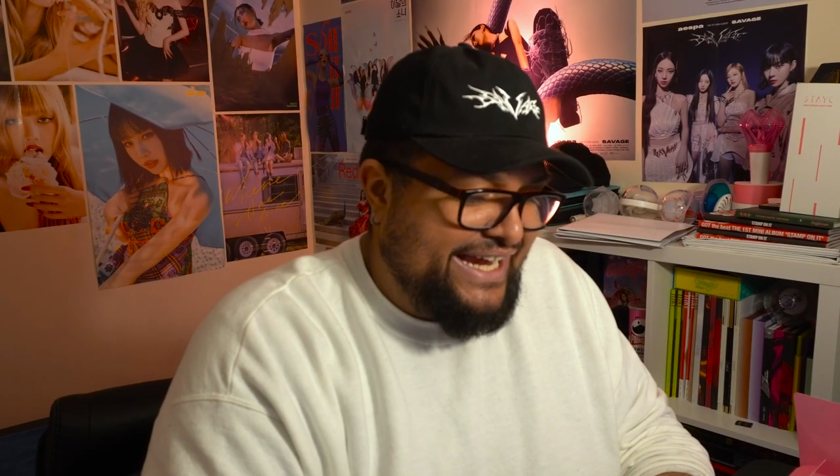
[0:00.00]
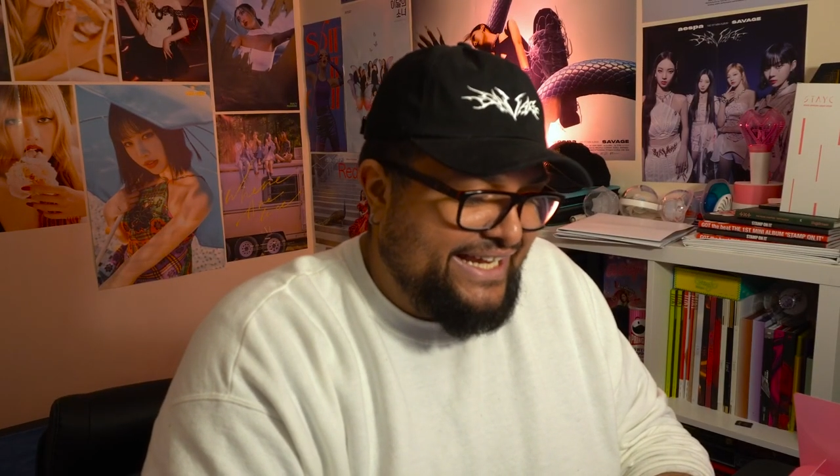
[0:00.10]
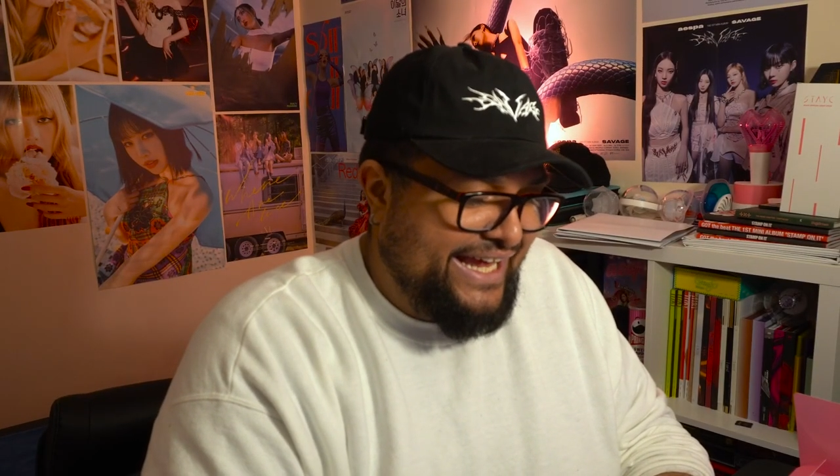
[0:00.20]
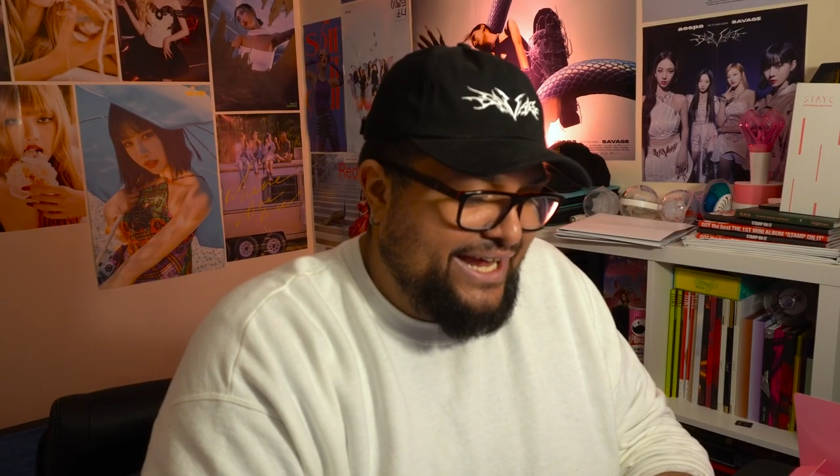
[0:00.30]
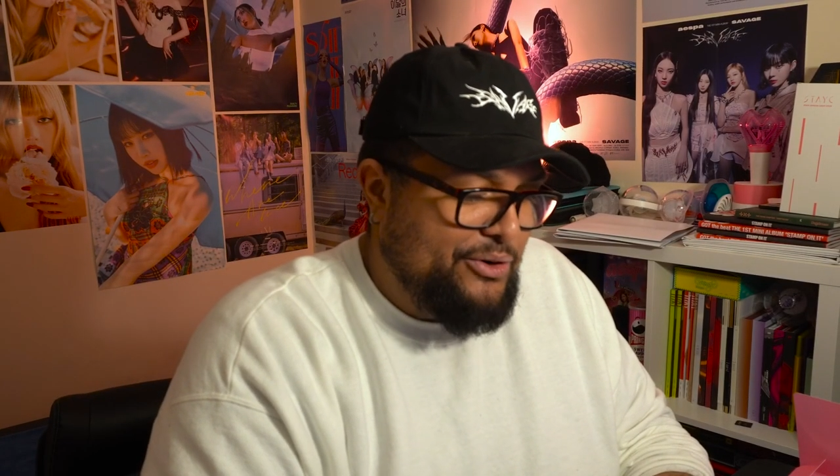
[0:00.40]
I
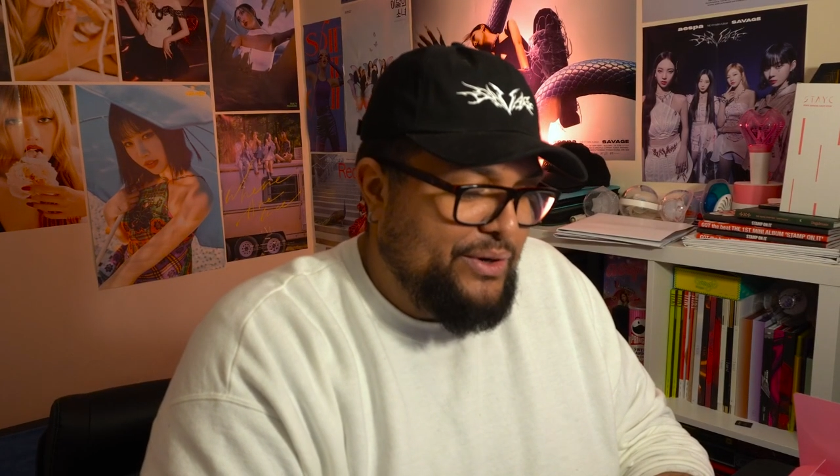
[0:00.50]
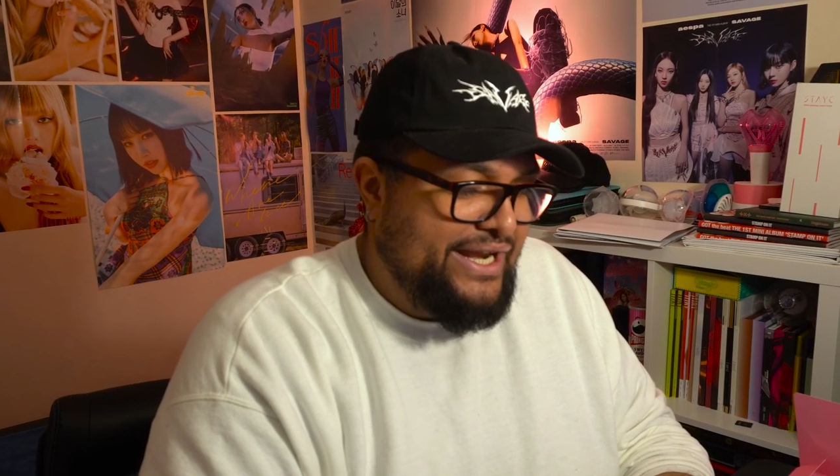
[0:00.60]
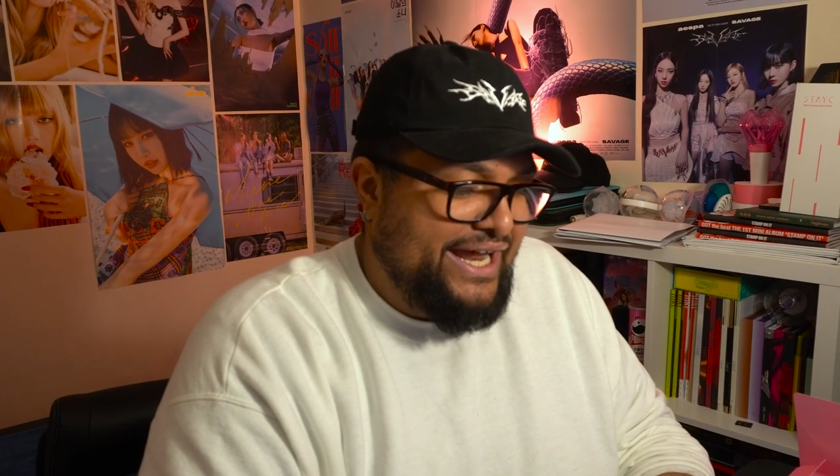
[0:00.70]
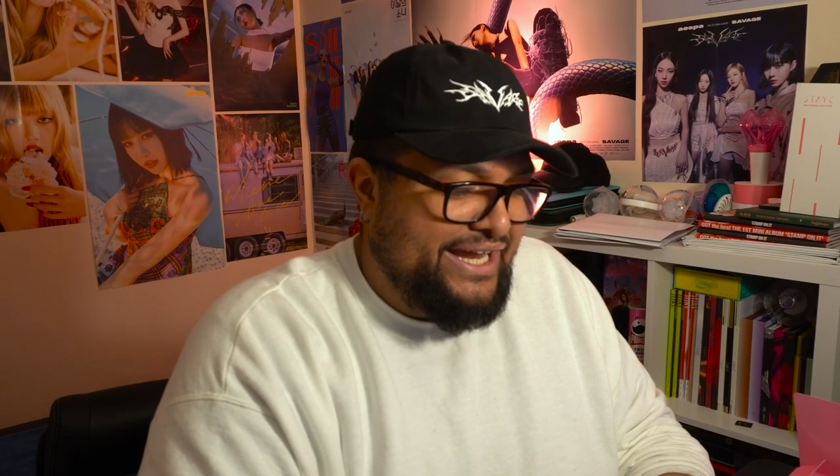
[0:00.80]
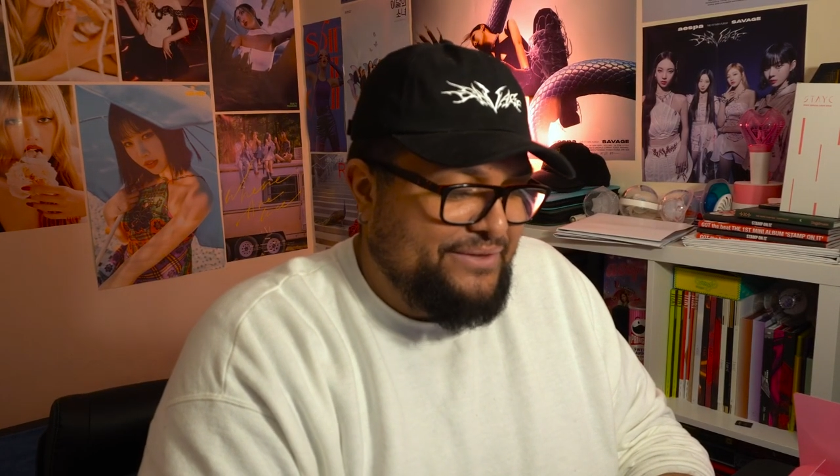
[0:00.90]
get
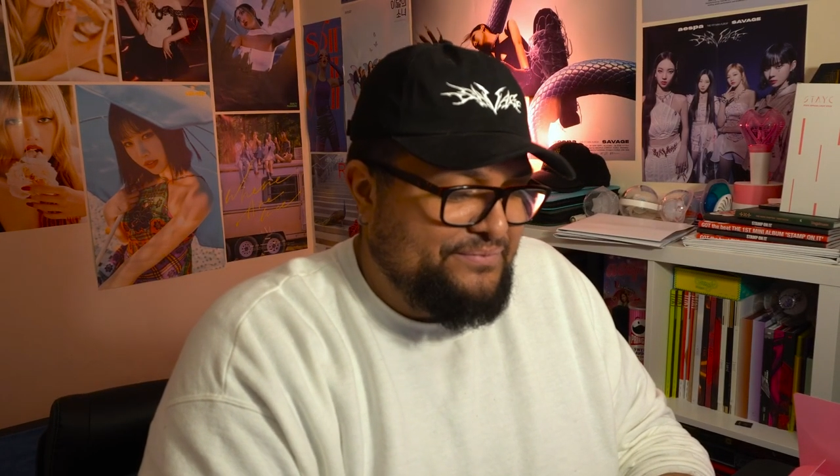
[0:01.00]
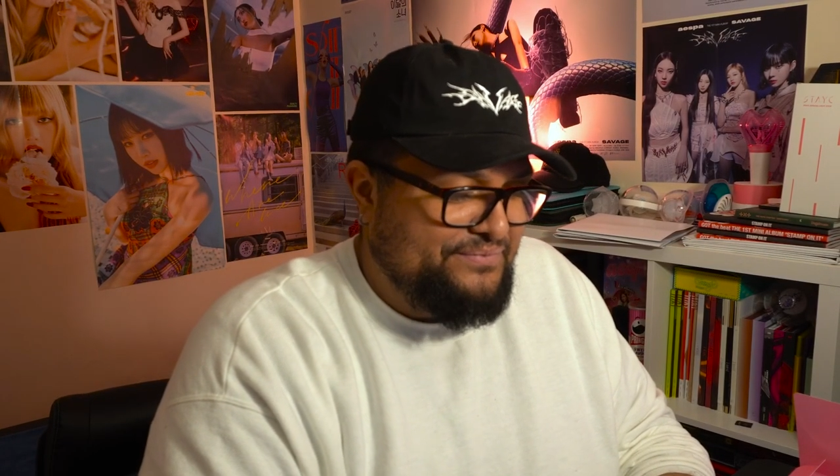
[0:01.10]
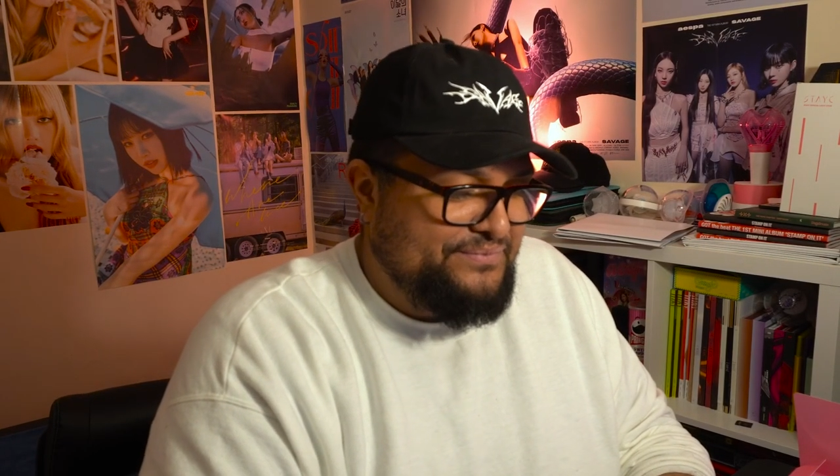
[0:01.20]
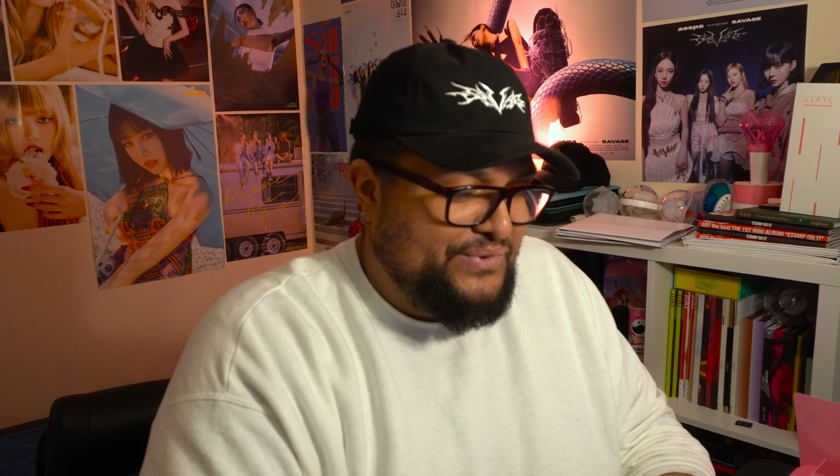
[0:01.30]
when I